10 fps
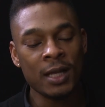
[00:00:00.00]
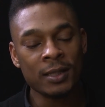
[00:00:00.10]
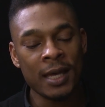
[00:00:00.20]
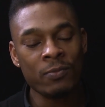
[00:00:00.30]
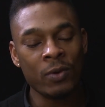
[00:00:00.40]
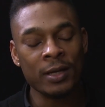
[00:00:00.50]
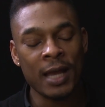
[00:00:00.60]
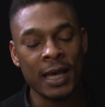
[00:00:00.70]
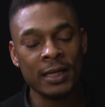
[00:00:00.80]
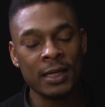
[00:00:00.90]
late one
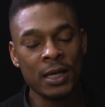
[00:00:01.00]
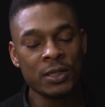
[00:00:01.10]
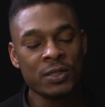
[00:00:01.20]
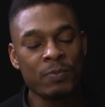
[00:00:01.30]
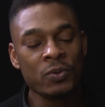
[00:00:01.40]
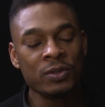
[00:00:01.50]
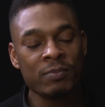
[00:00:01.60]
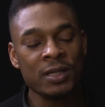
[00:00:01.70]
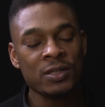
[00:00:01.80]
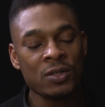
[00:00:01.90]
night spooked
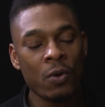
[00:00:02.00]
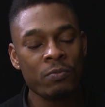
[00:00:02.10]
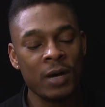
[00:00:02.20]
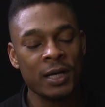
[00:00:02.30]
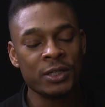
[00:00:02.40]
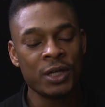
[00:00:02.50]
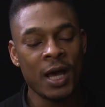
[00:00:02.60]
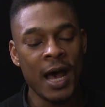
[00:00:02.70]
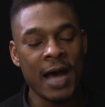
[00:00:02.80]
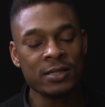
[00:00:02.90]
me so much
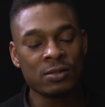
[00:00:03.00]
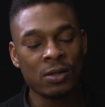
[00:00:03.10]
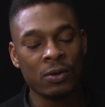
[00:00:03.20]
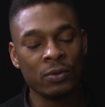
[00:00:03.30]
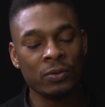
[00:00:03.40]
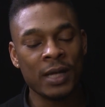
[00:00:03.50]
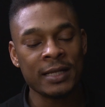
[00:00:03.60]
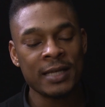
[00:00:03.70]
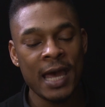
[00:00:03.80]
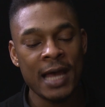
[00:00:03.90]
I slowed
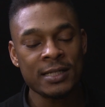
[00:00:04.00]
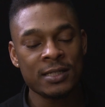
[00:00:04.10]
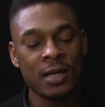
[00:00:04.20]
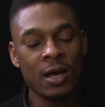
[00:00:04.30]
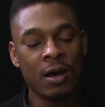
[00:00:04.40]
and cast